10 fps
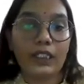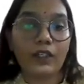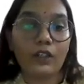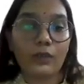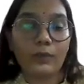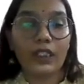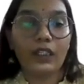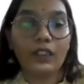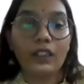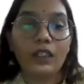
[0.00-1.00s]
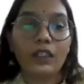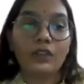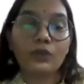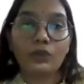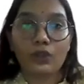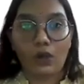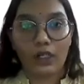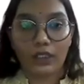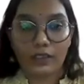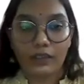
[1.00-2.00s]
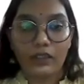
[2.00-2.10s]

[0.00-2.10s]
economic, and social order.